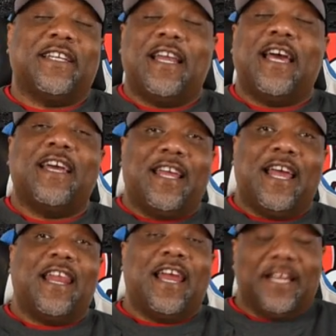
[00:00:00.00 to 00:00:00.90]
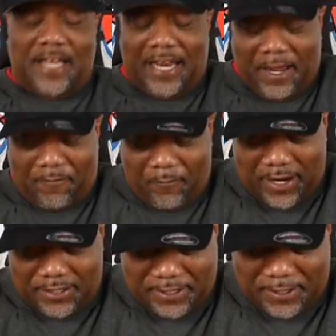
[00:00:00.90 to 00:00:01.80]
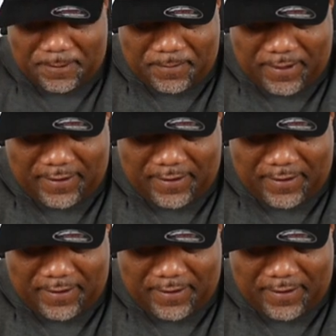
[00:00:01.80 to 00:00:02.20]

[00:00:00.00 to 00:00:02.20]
and I and I like I like watching him.